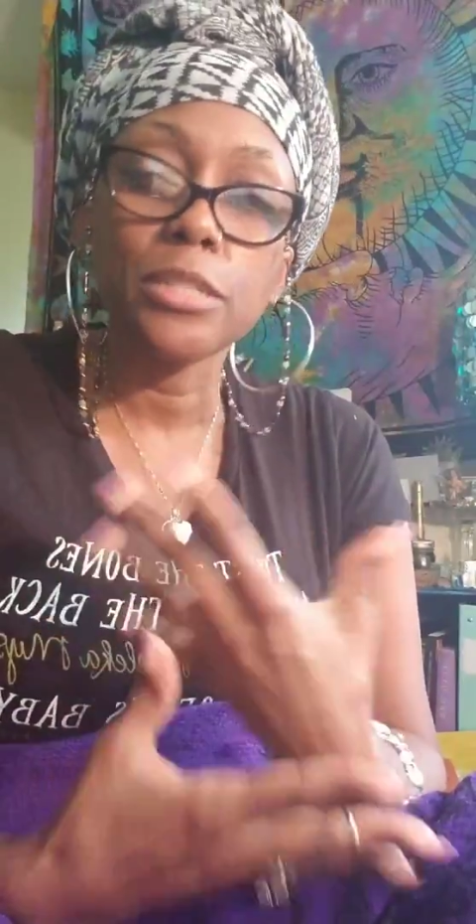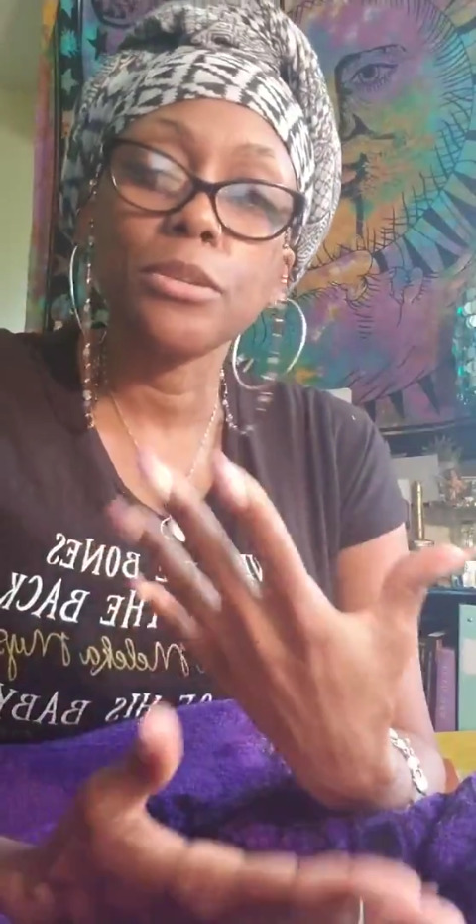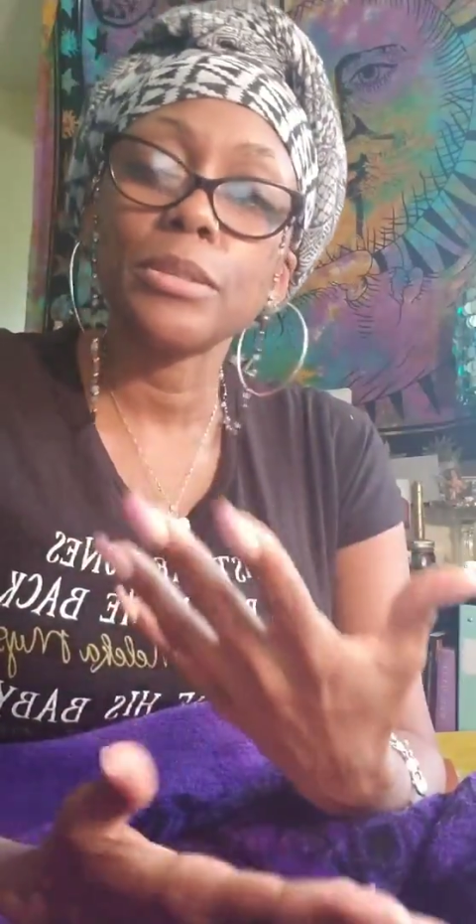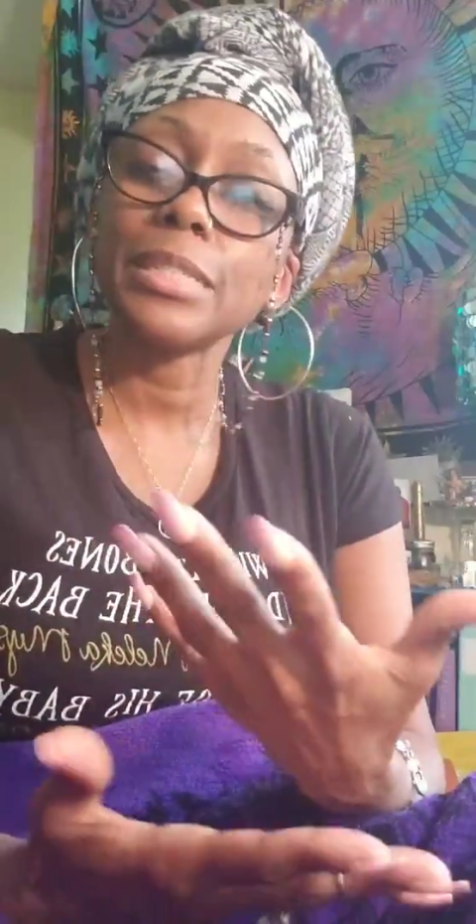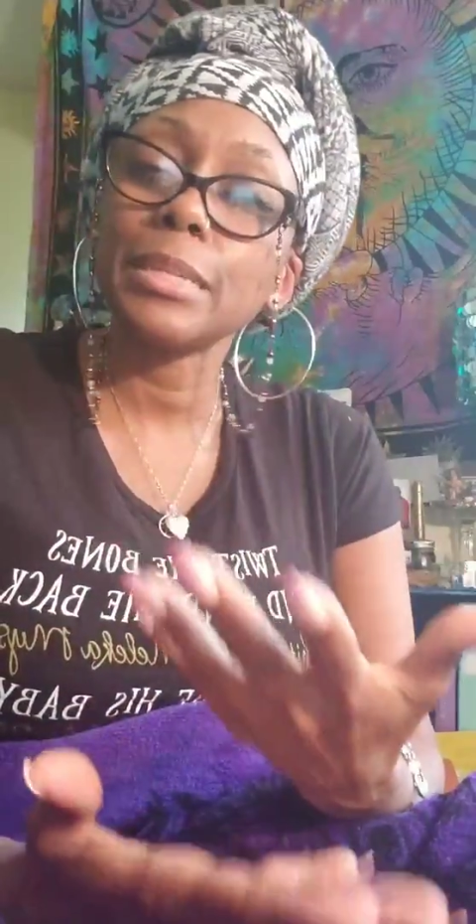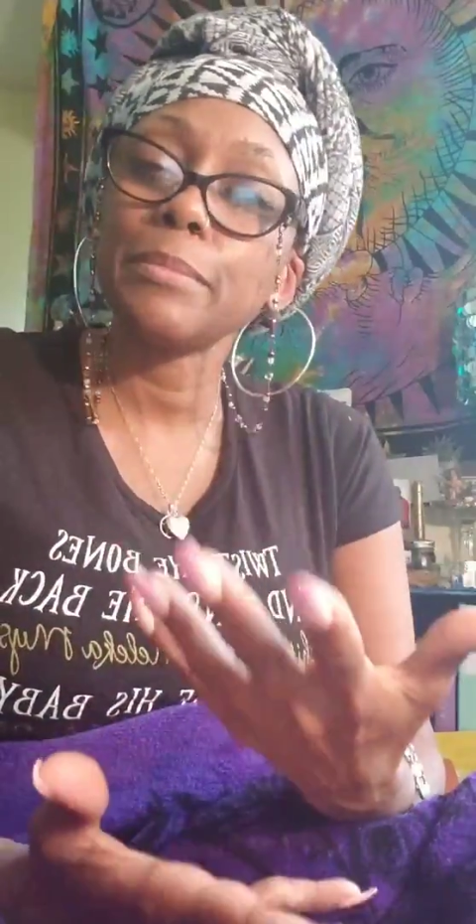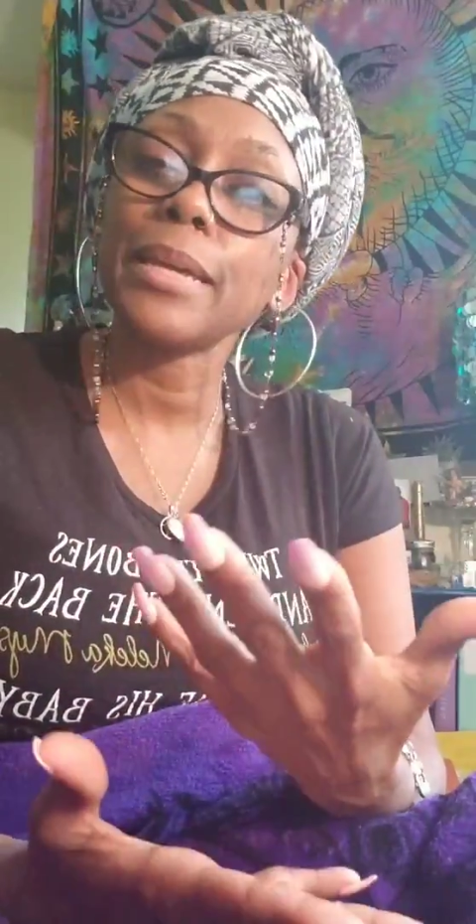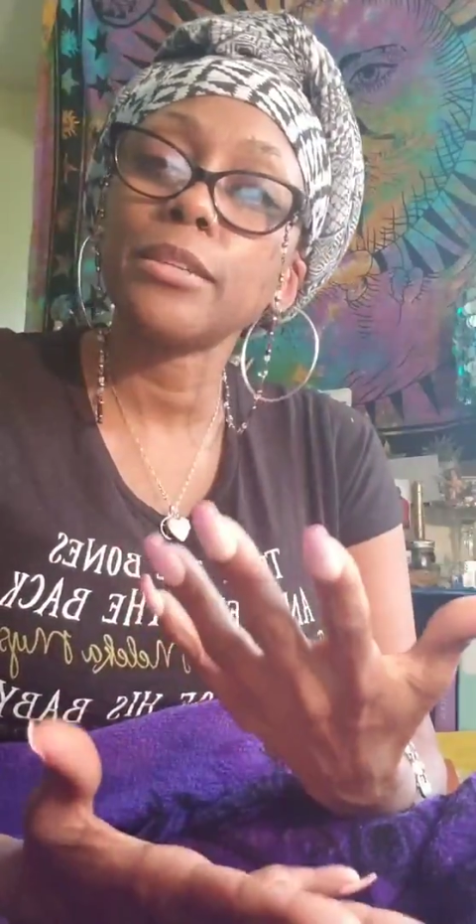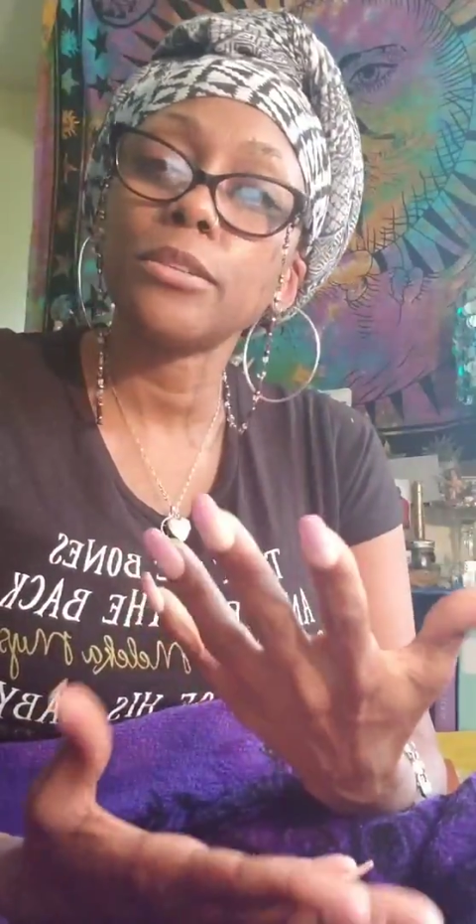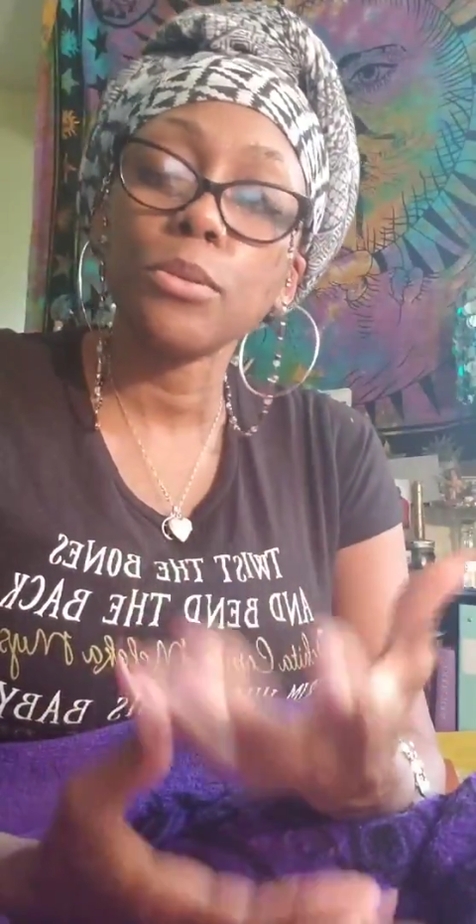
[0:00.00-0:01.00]
you know, it seemed
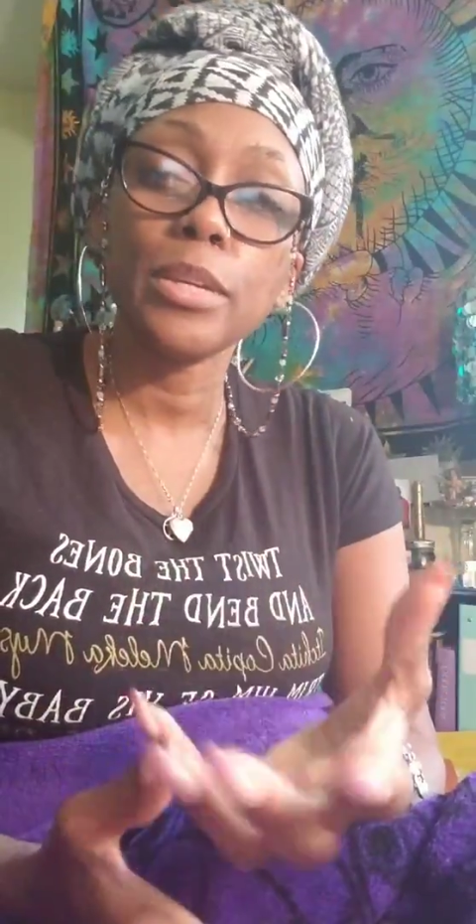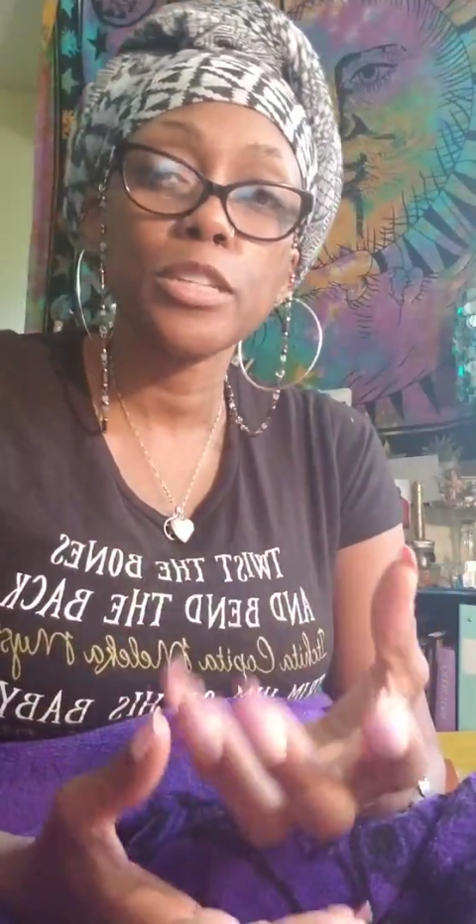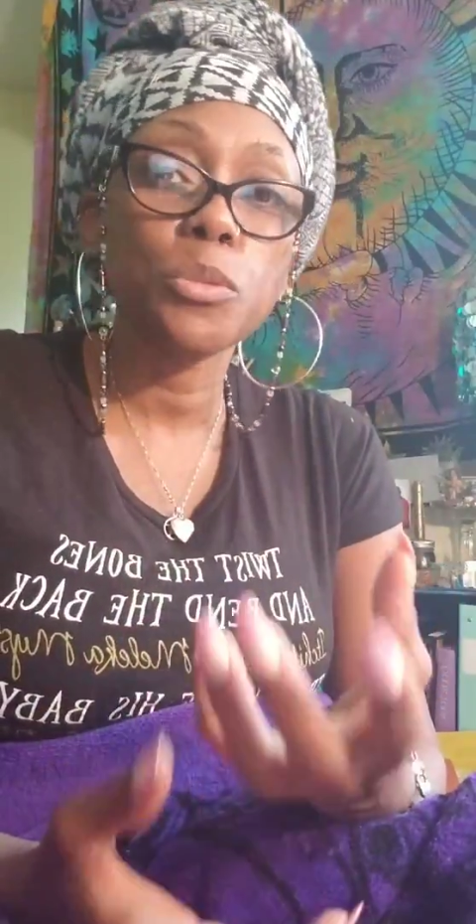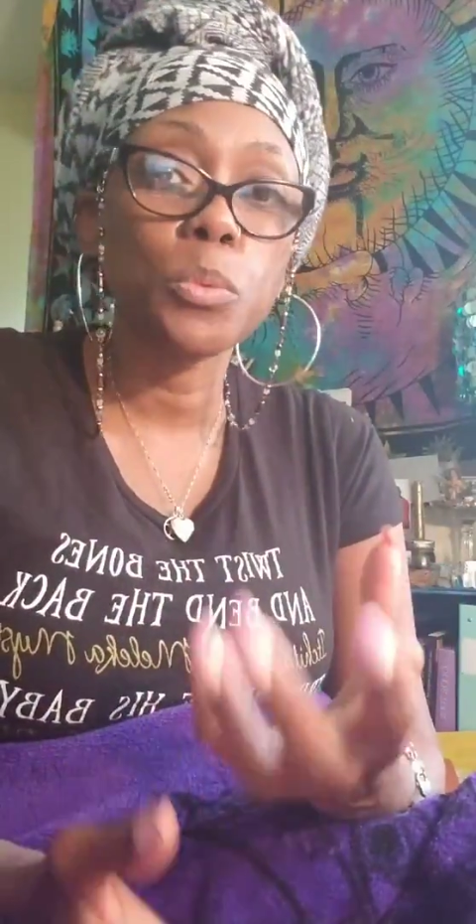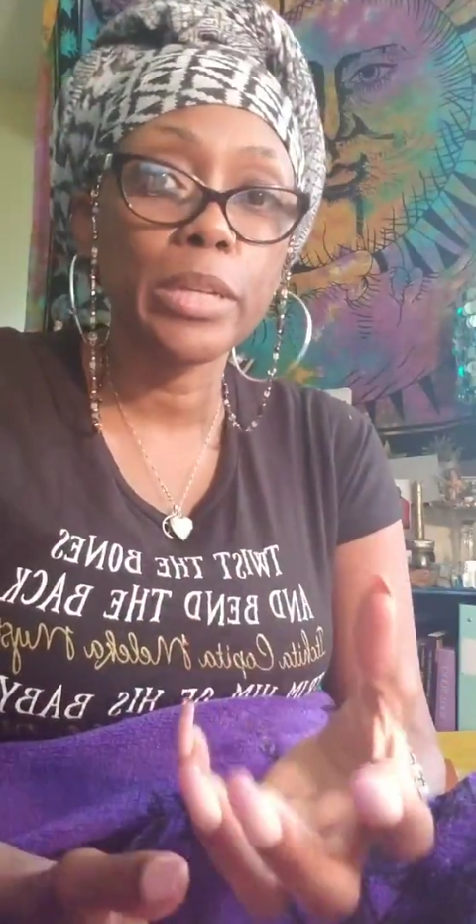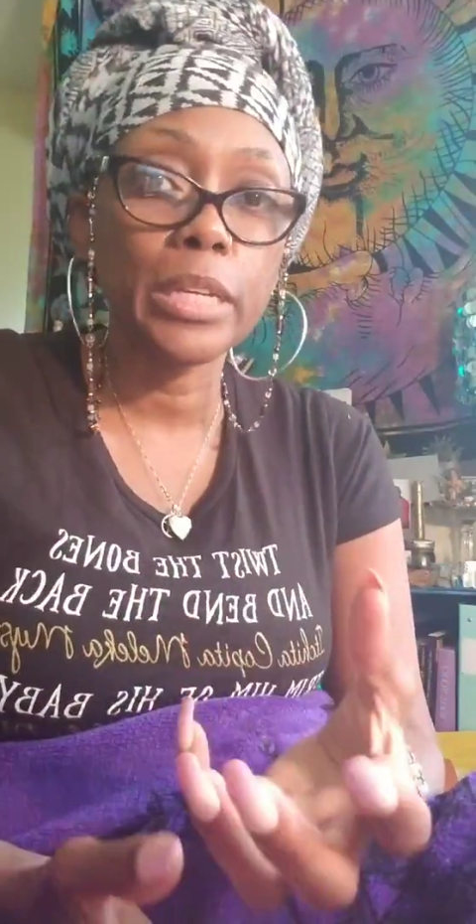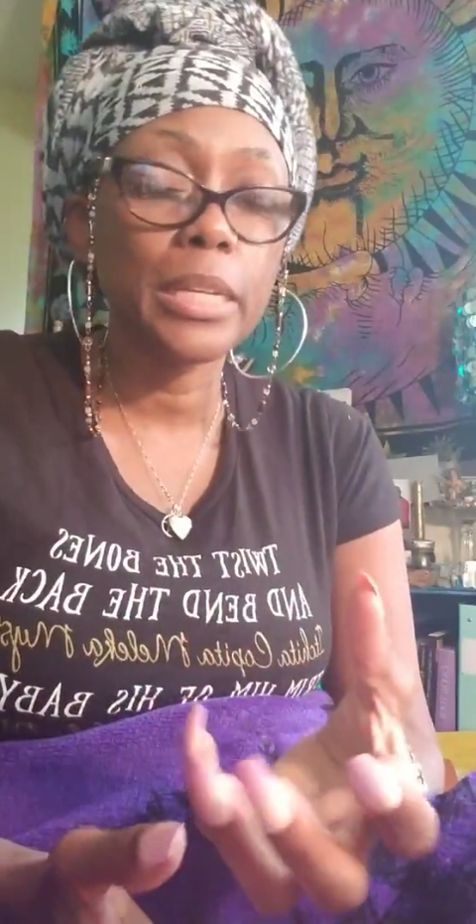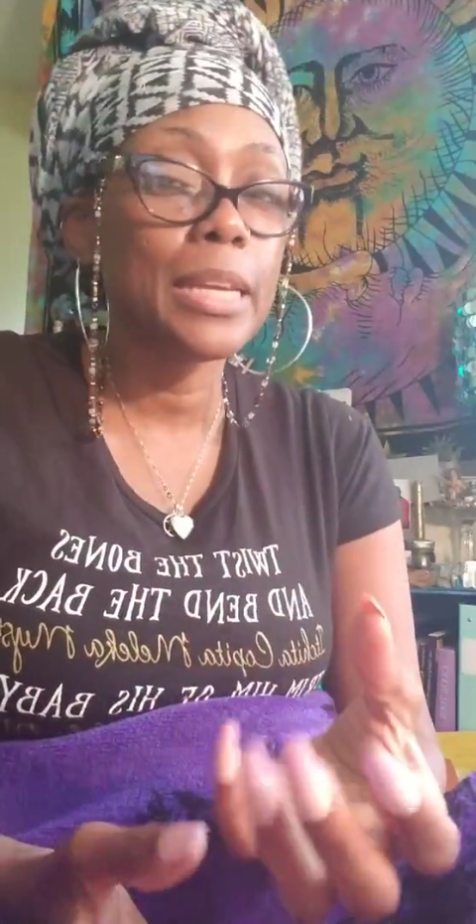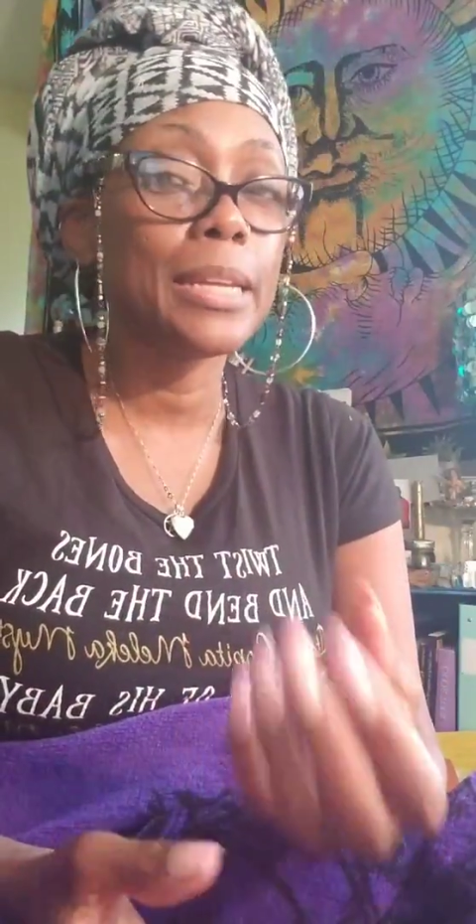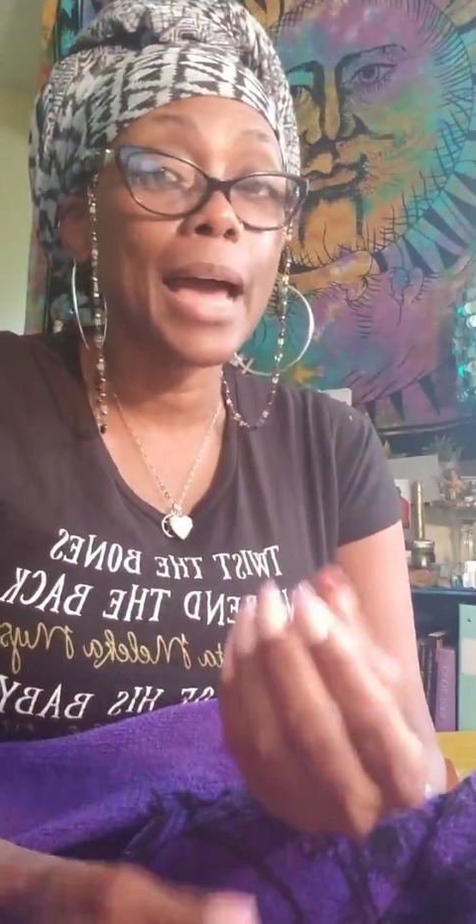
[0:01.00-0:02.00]
like yoni eggs were in,
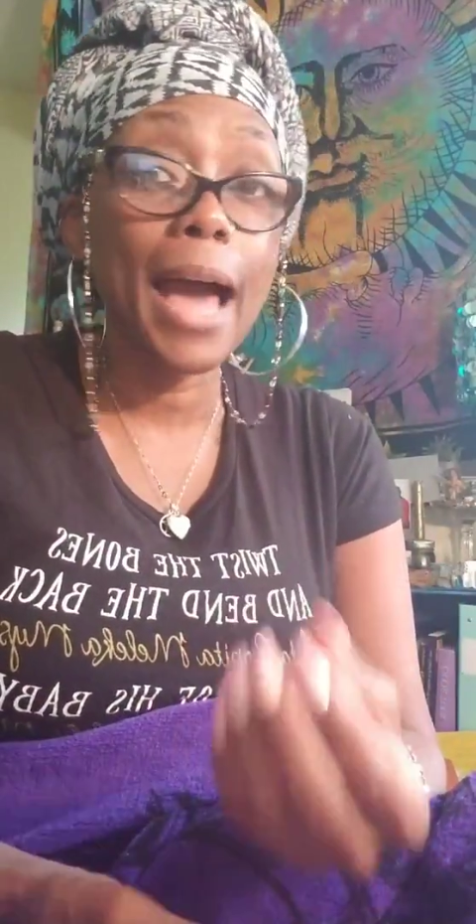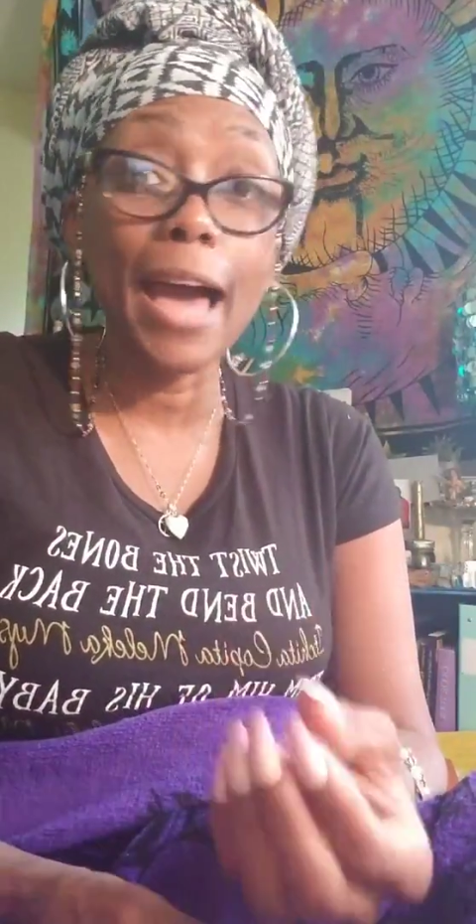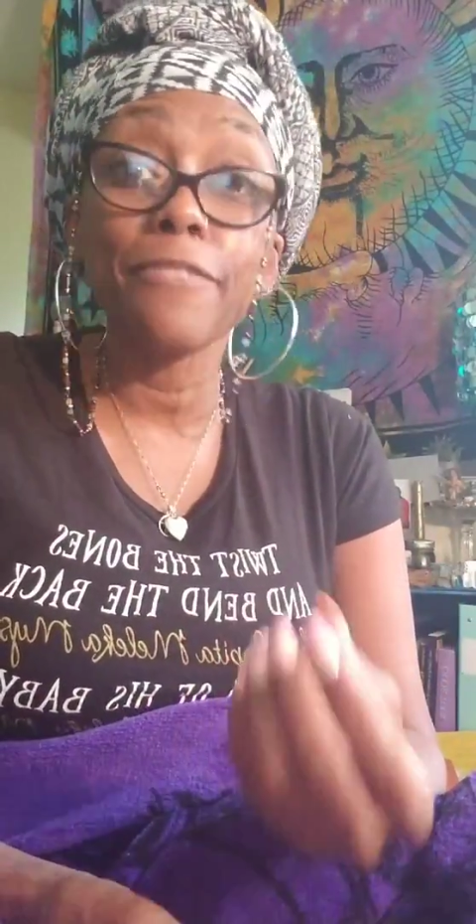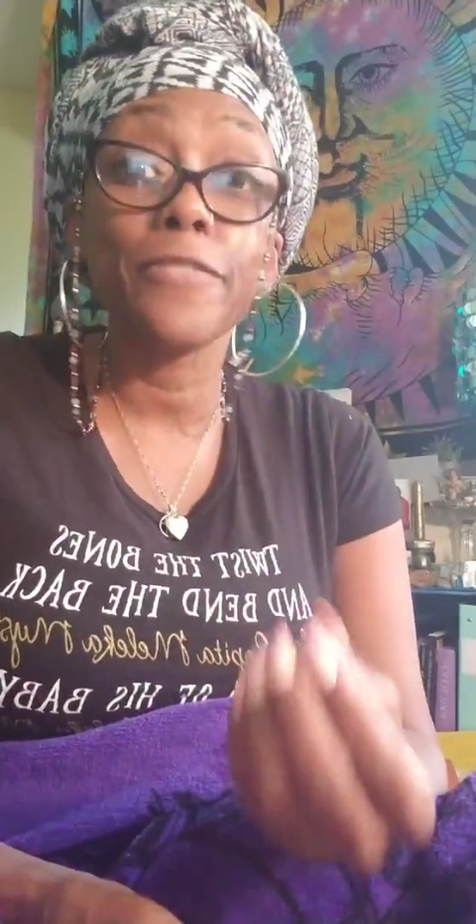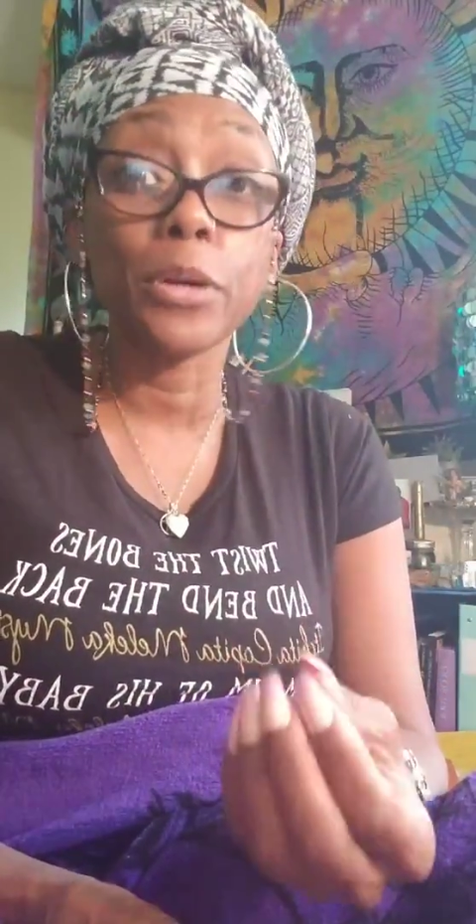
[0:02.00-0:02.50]
and I